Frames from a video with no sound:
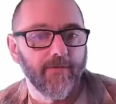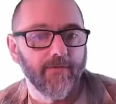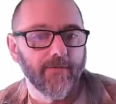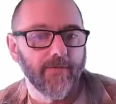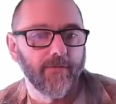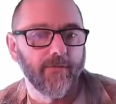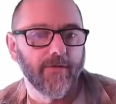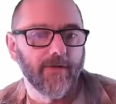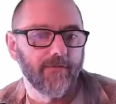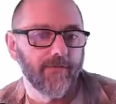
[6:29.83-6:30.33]

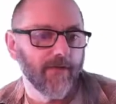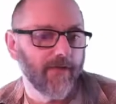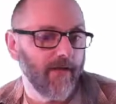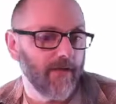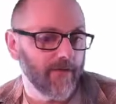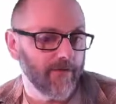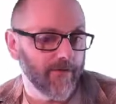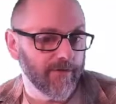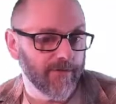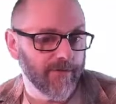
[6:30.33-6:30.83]
using whatever
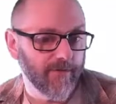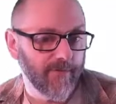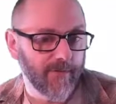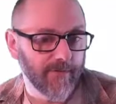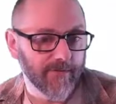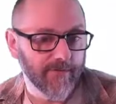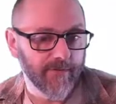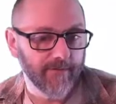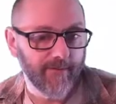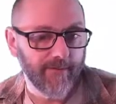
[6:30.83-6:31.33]
color it's
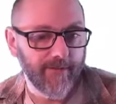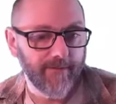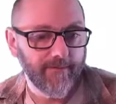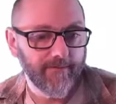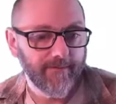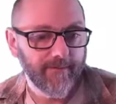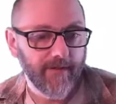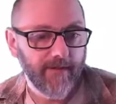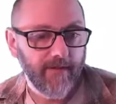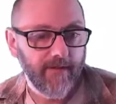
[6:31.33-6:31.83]
supposed to be.